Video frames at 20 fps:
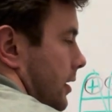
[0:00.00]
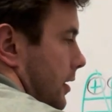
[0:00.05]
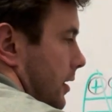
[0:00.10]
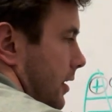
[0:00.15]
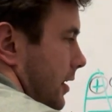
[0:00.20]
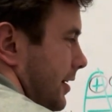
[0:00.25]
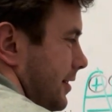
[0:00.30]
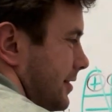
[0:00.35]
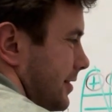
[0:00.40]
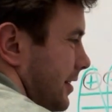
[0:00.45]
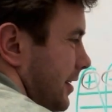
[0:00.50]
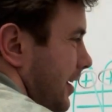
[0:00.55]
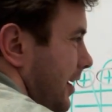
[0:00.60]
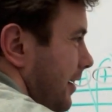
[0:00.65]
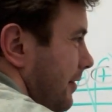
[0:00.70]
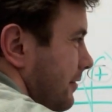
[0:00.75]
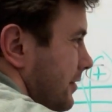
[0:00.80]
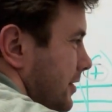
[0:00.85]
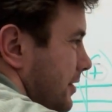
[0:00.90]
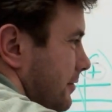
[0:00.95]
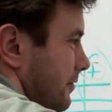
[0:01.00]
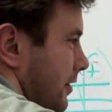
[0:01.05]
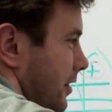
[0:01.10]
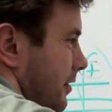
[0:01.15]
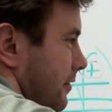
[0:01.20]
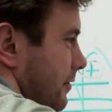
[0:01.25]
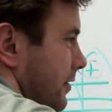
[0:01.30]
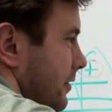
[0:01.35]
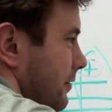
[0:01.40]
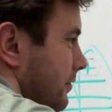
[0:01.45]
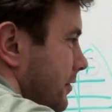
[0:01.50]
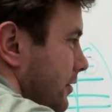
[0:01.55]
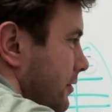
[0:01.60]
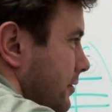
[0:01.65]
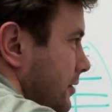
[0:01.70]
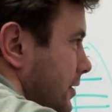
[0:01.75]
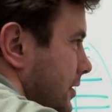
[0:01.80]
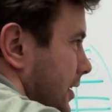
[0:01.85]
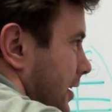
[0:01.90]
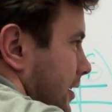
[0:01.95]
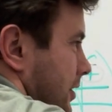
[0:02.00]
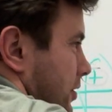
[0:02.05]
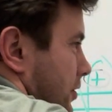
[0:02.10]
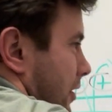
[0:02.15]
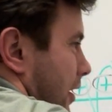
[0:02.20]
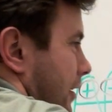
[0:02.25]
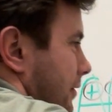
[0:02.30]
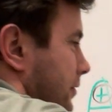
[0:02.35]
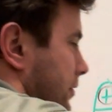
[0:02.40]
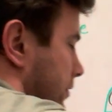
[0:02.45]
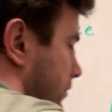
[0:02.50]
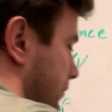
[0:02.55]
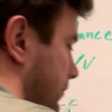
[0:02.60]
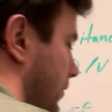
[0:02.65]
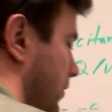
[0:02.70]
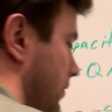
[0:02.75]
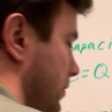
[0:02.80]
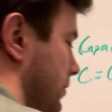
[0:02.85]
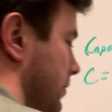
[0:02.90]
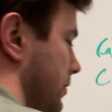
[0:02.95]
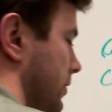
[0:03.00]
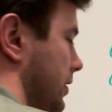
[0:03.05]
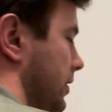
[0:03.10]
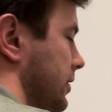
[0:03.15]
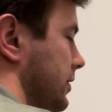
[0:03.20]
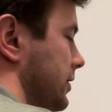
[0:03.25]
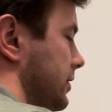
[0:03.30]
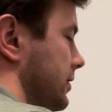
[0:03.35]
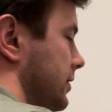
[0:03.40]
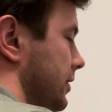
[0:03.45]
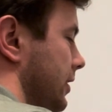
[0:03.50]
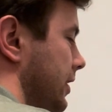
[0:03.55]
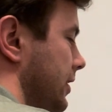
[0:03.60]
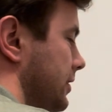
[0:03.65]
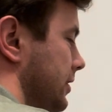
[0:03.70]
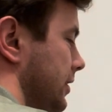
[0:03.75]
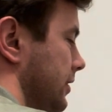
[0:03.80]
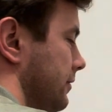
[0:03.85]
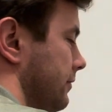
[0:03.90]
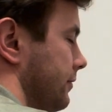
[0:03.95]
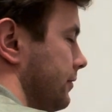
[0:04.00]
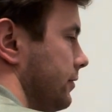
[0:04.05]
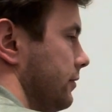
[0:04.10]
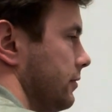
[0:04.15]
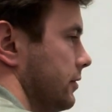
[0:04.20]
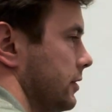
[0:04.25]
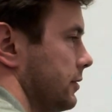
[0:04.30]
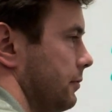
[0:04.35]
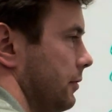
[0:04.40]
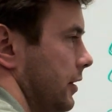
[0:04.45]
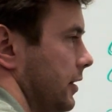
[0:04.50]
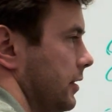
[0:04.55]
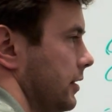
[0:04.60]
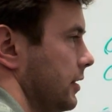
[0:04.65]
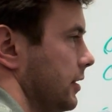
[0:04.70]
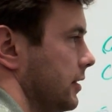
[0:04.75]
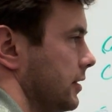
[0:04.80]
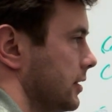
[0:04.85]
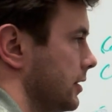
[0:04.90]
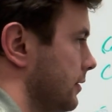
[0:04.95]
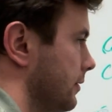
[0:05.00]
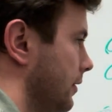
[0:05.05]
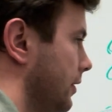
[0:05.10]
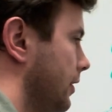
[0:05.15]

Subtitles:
It's going to have a sphere of influence that travels farther because it's less influenced by these.